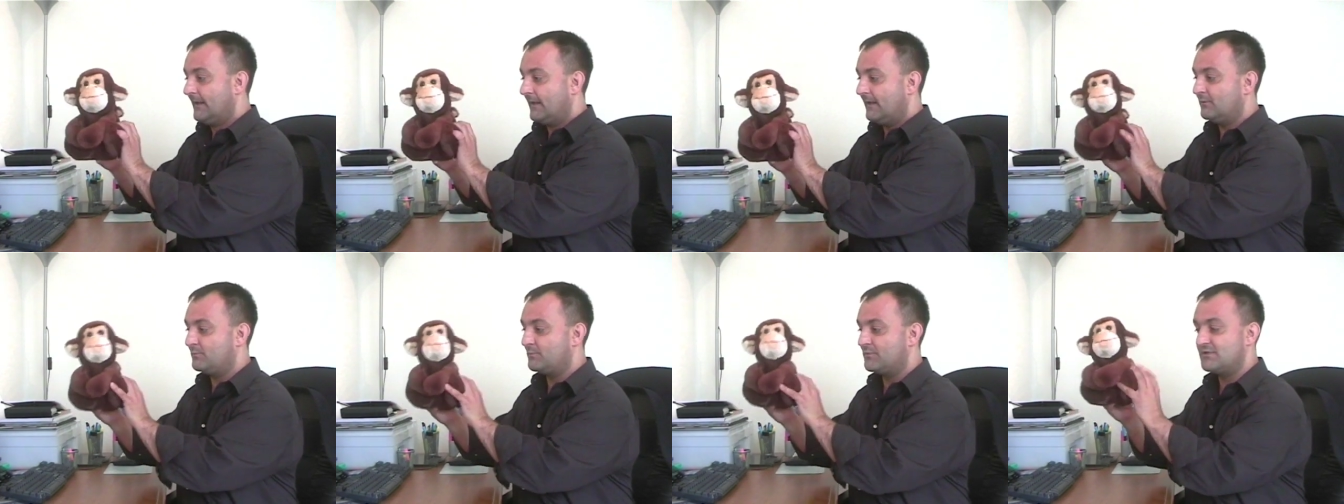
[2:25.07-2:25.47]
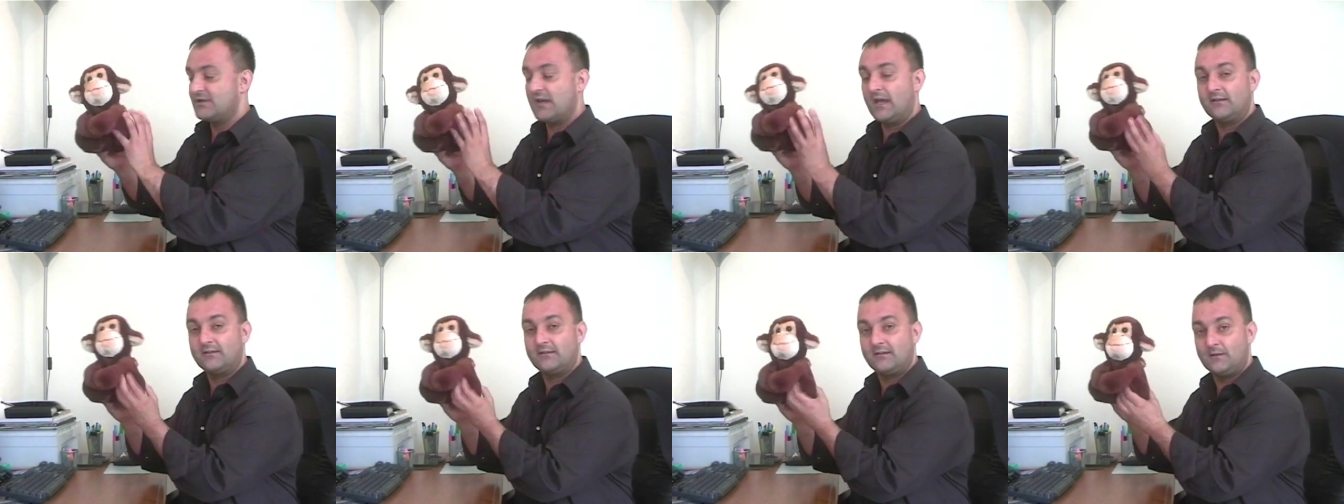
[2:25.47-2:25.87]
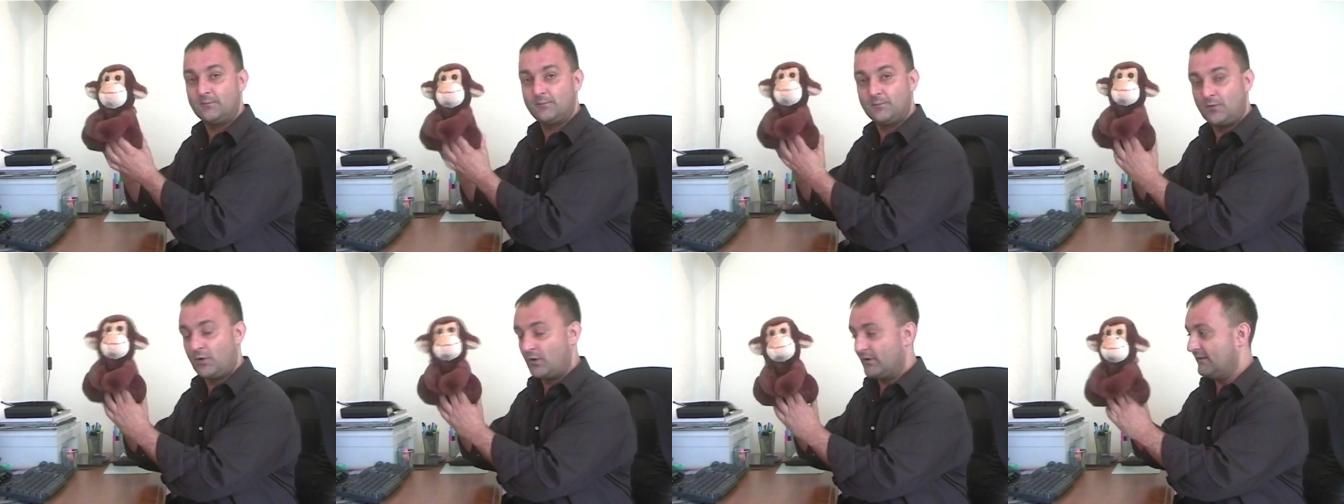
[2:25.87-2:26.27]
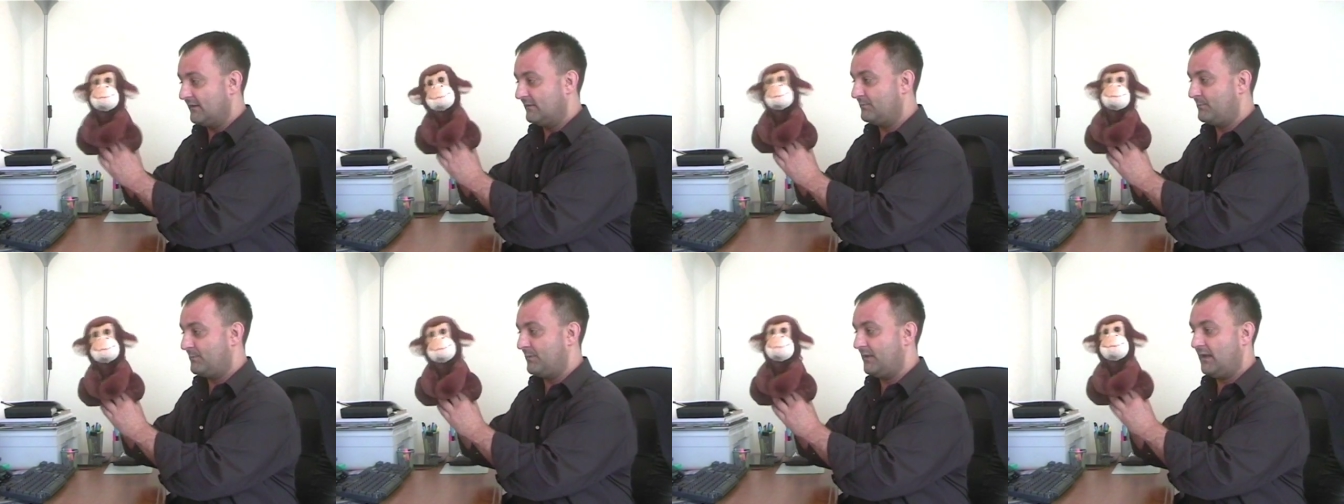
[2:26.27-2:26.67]
is protected by
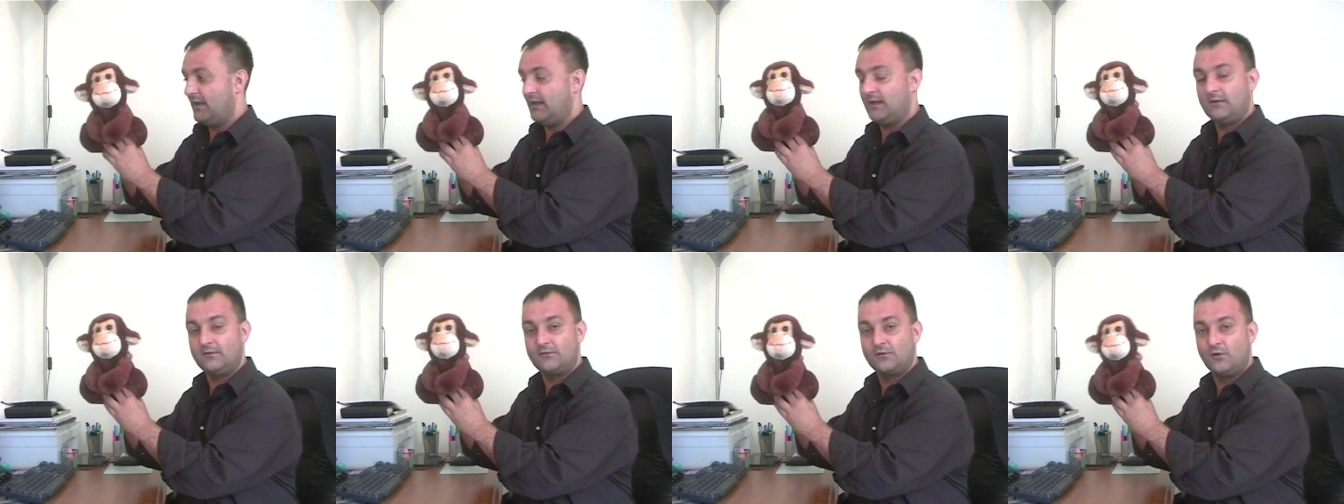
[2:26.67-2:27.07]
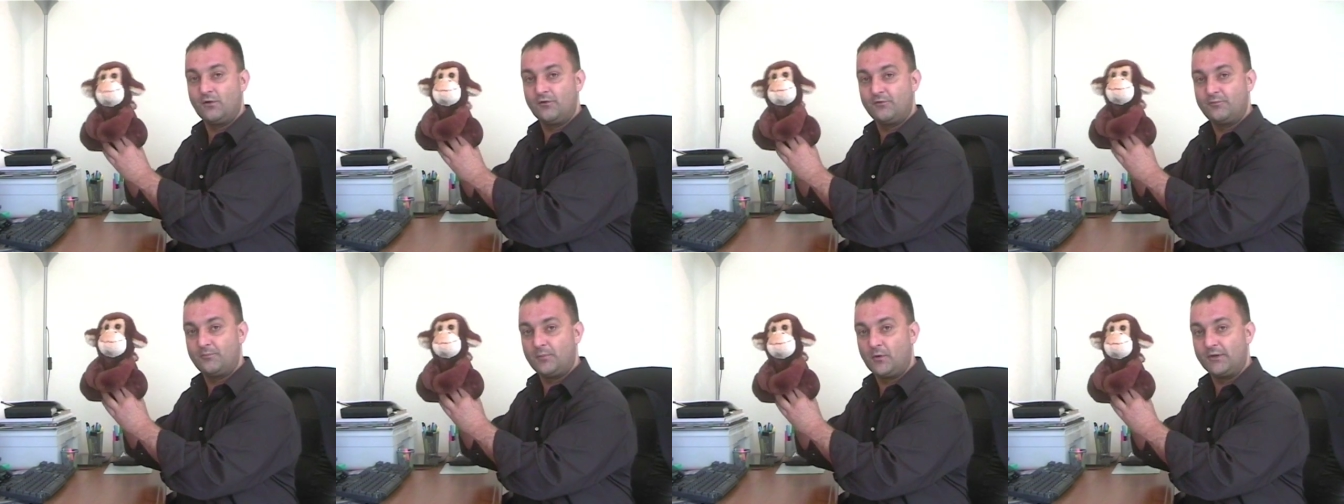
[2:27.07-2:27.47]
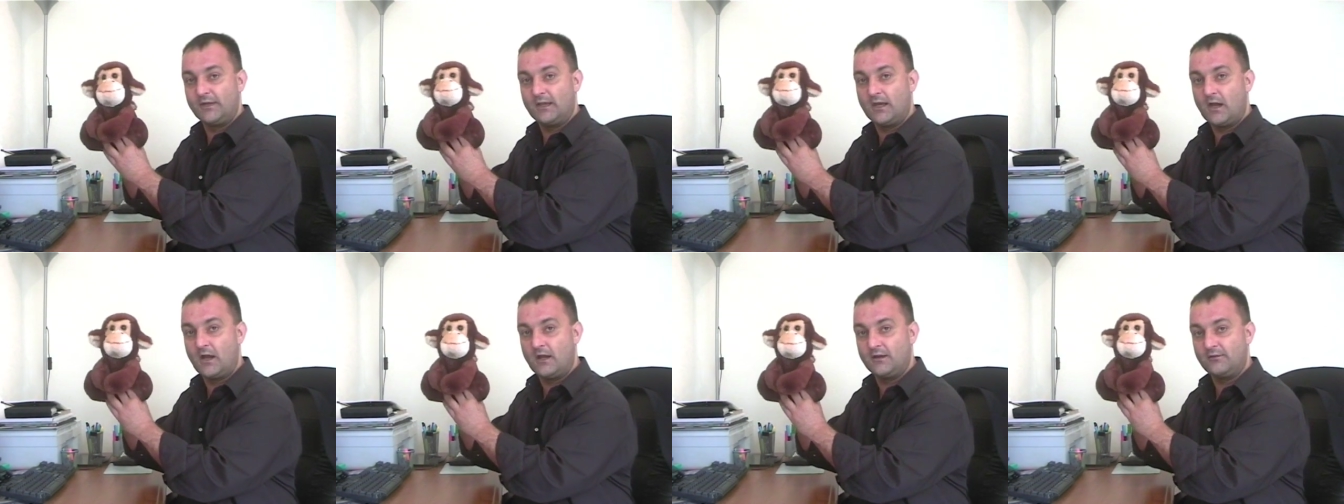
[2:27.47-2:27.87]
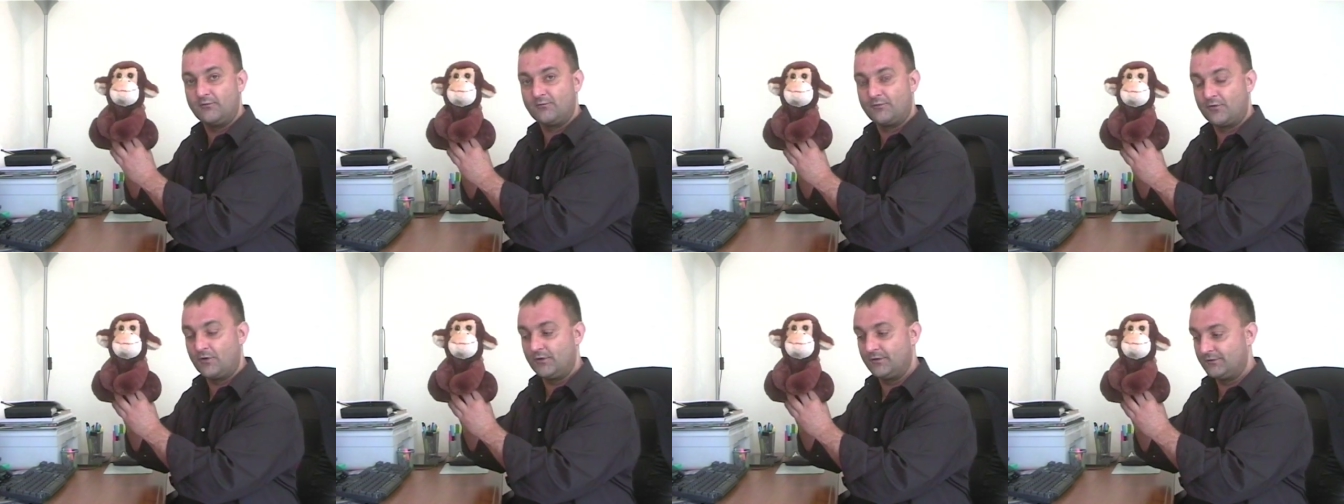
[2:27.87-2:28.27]
this big sort of bodyguard in
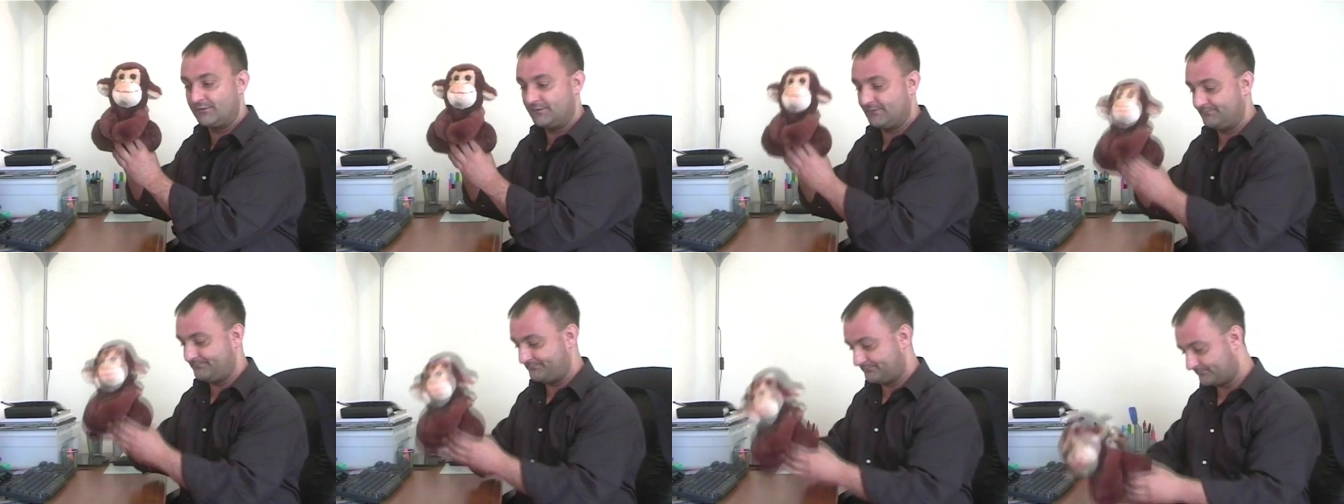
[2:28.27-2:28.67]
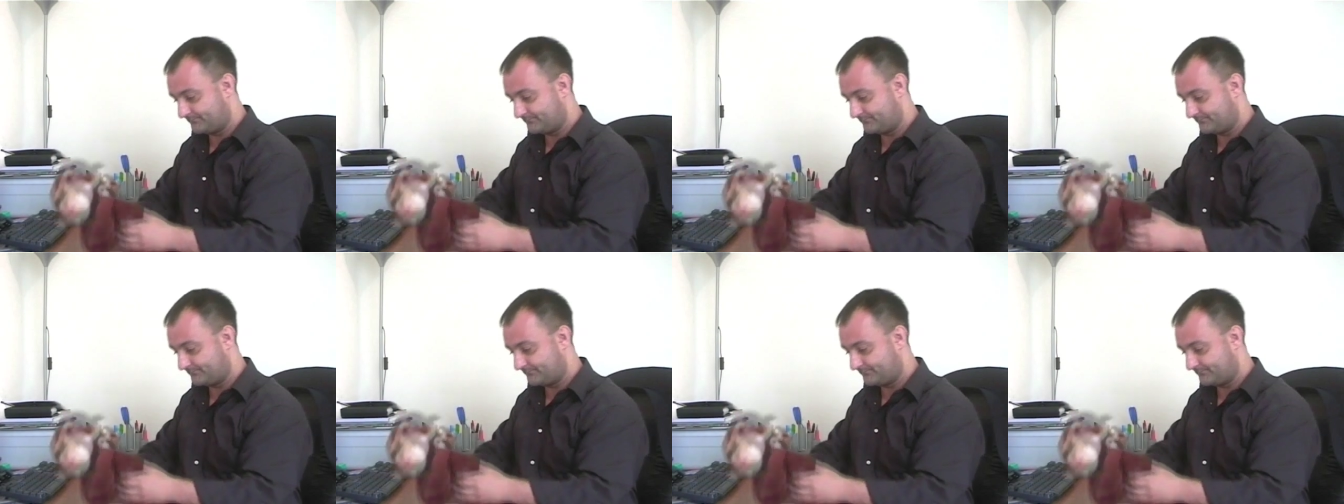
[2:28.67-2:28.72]
front.